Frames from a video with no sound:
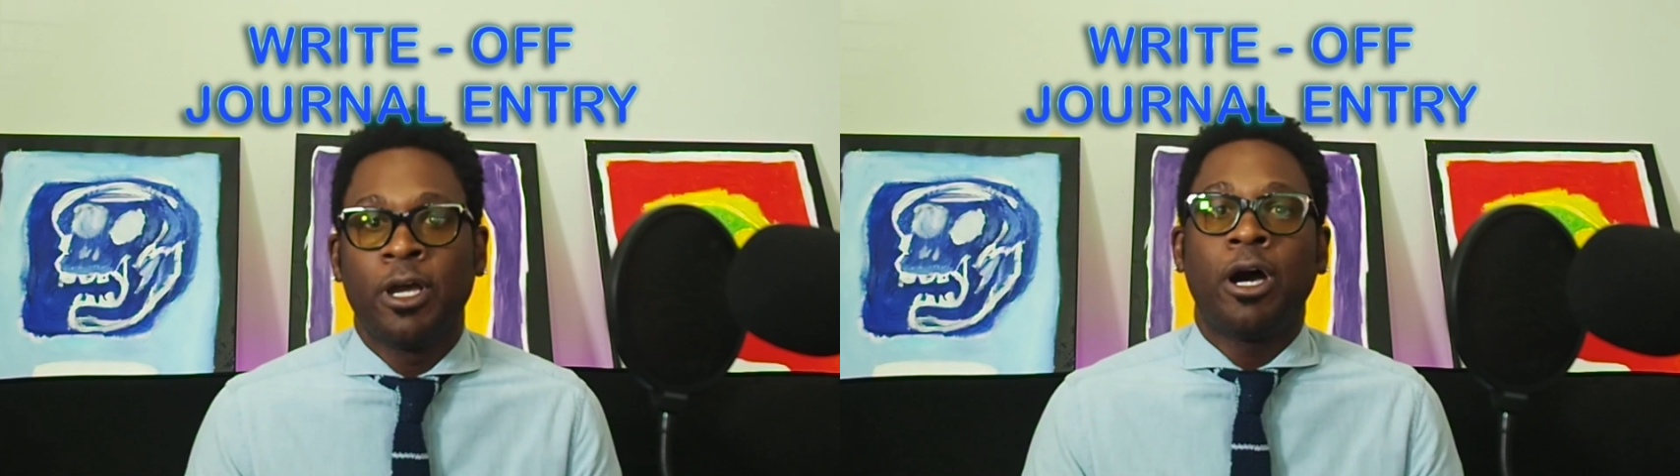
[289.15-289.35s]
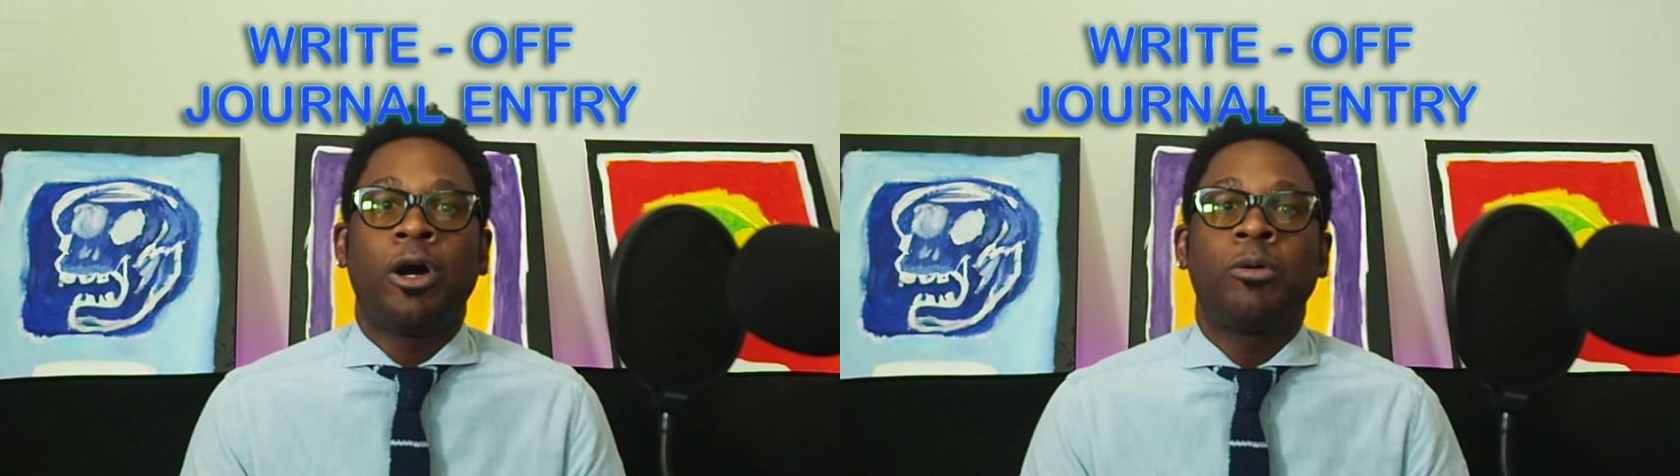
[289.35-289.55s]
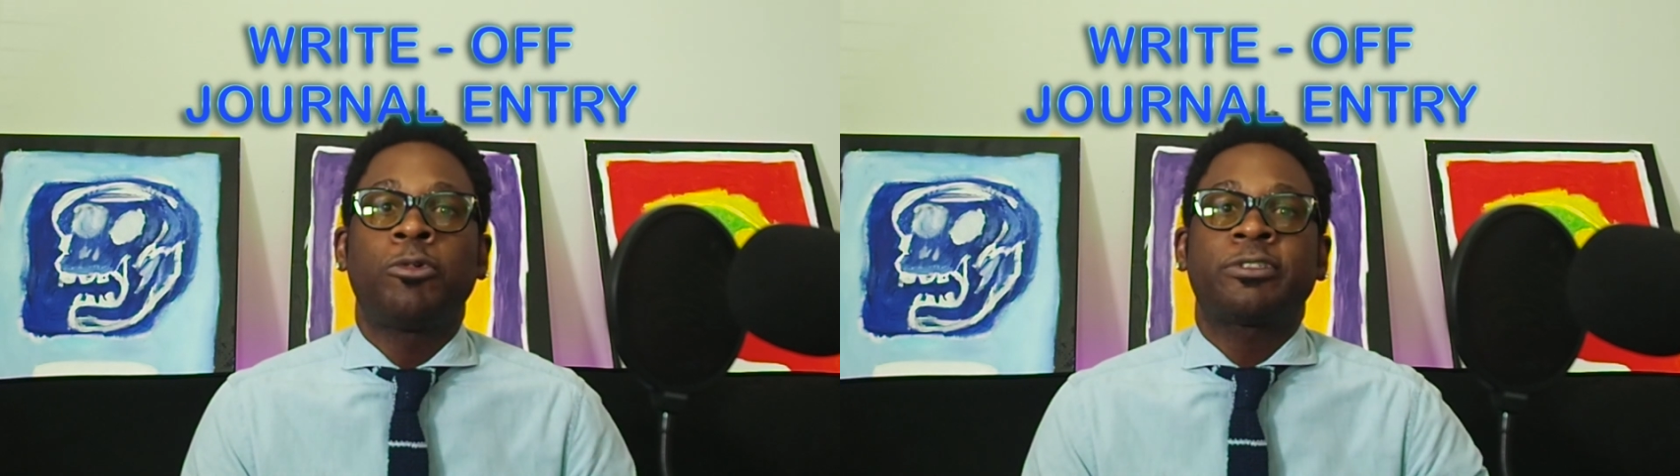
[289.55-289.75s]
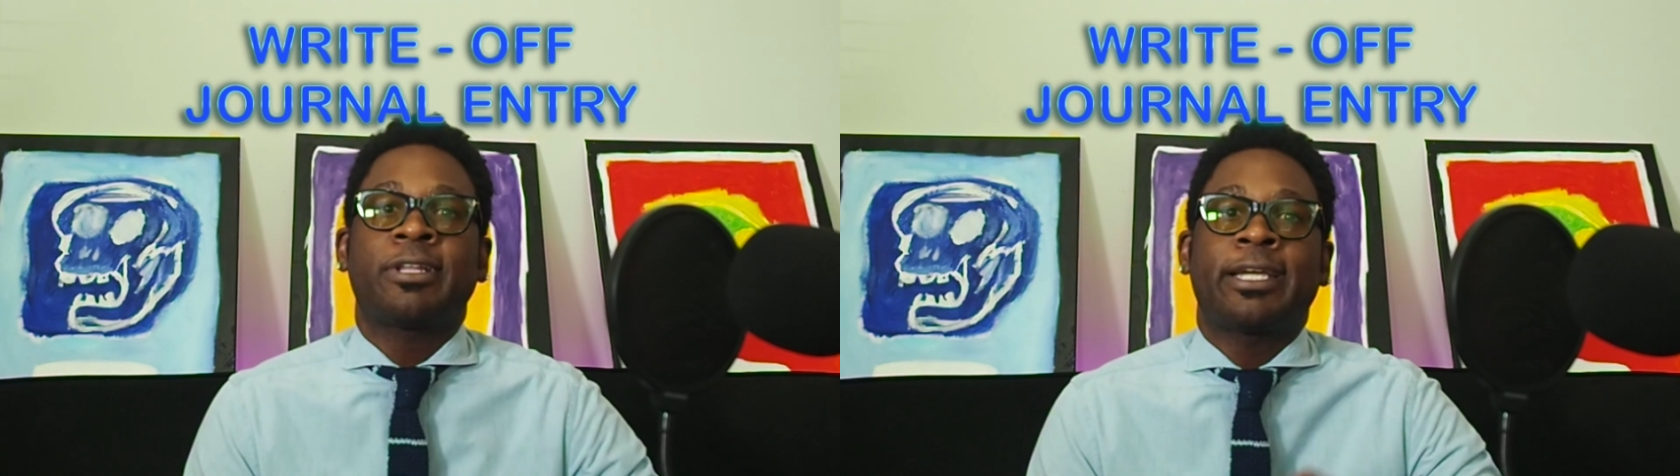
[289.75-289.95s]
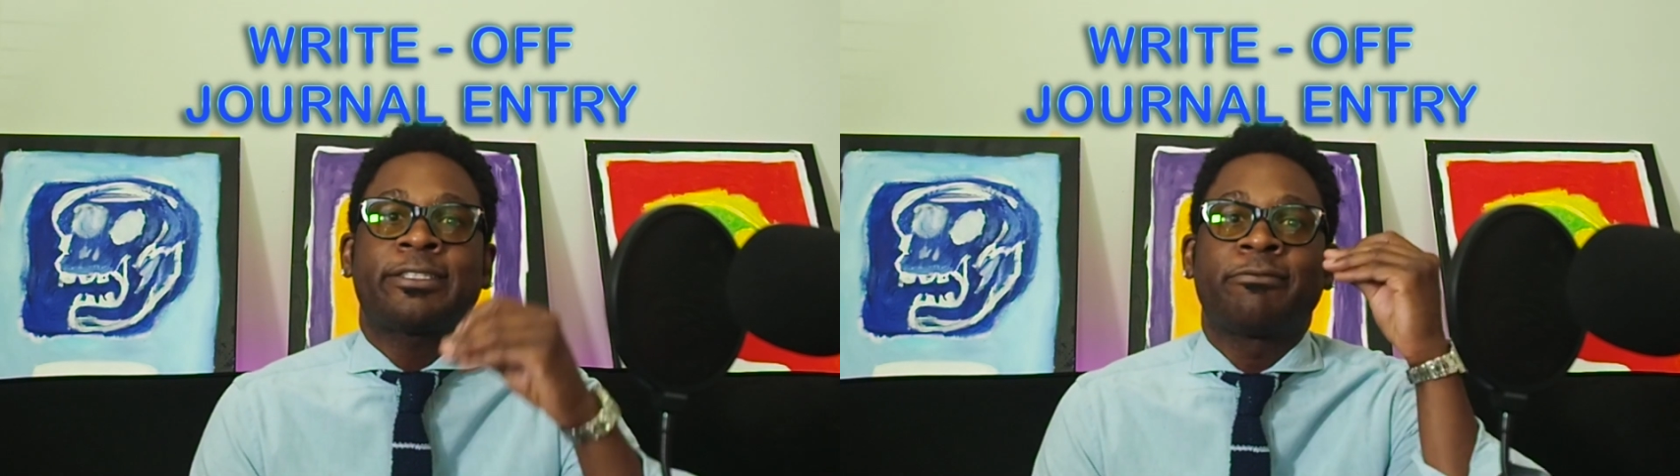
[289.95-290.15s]
almost
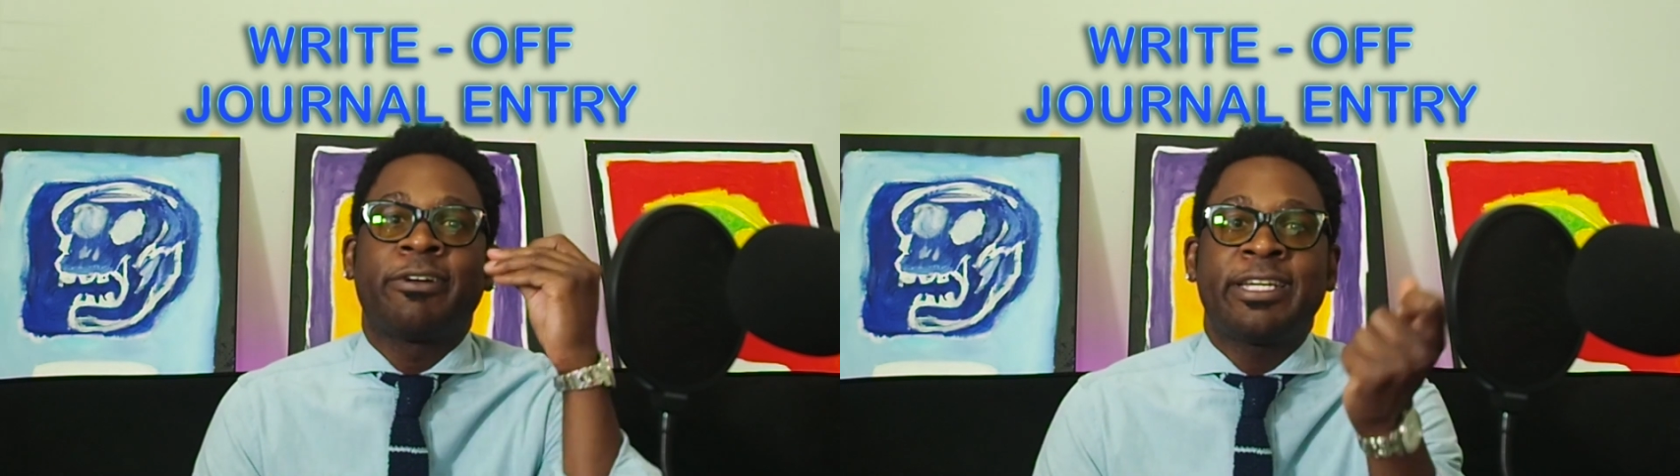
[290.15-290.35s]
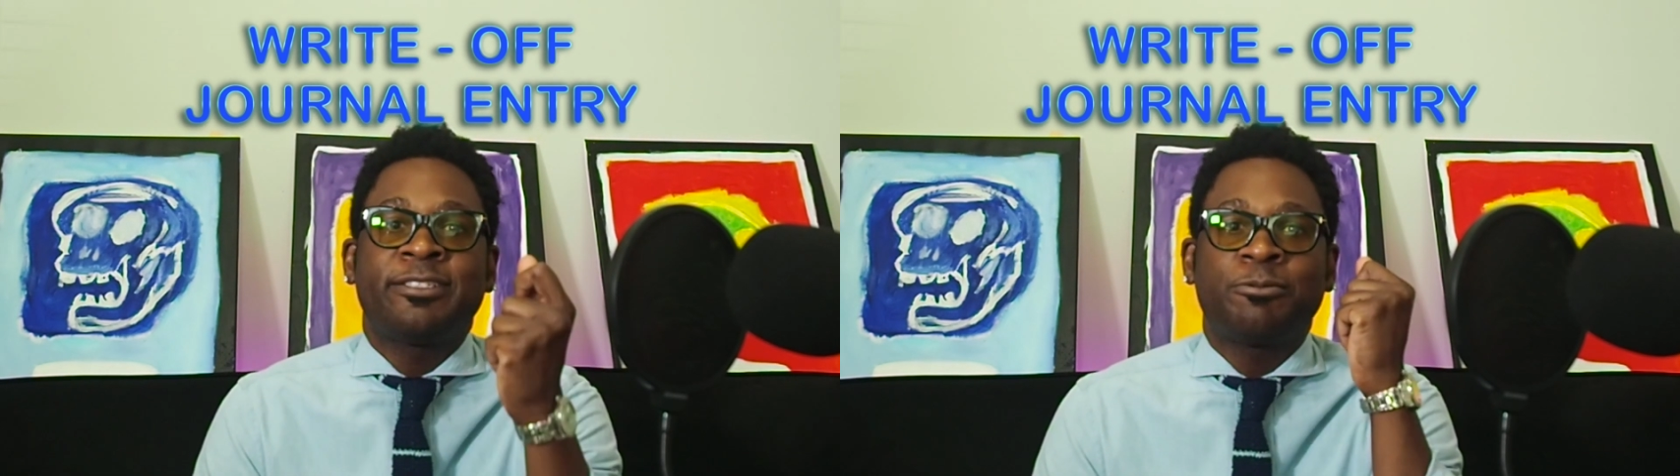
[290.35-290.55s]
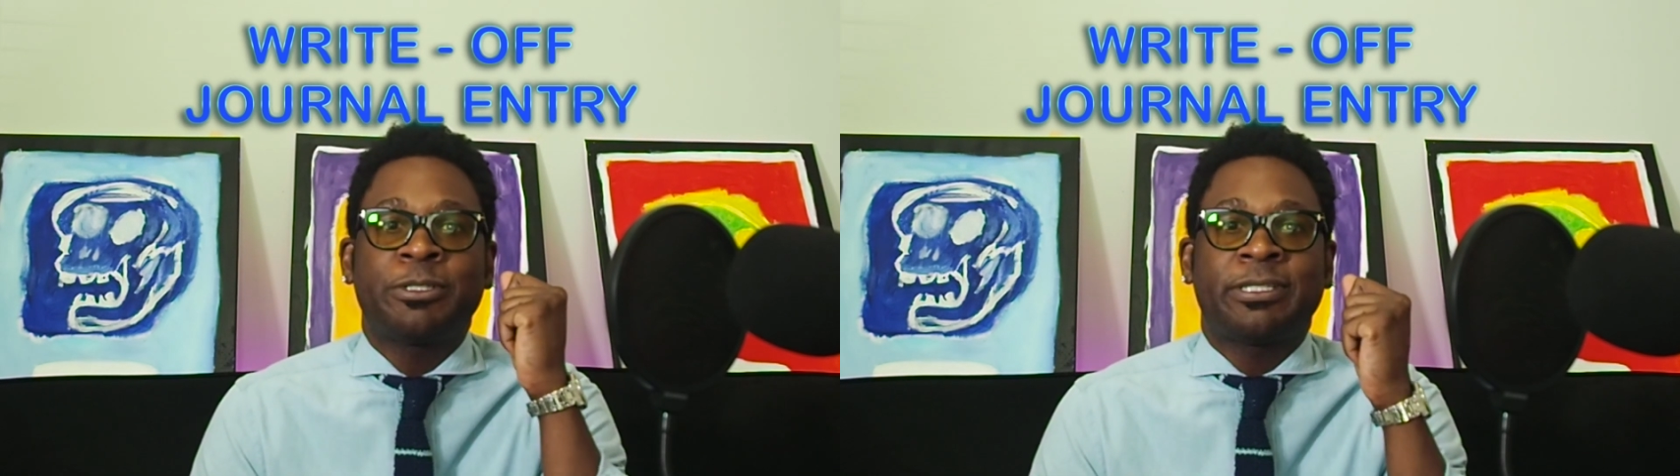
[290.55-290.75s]
like the rings with